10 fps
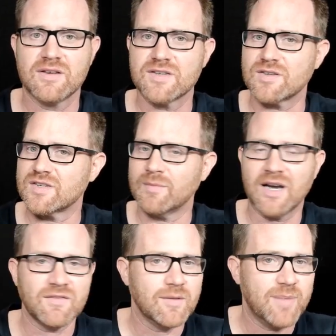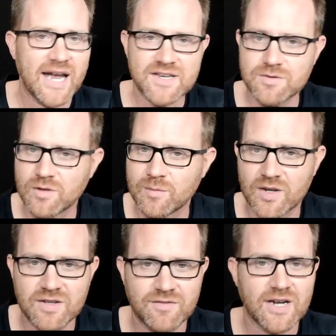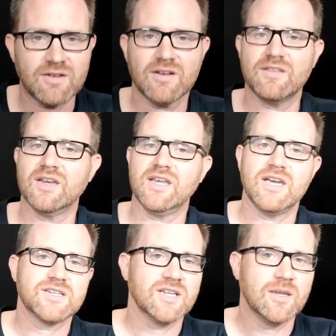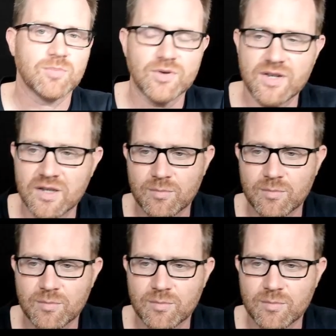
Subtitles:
So somehow they pass through the multi-factor authentication, they put in the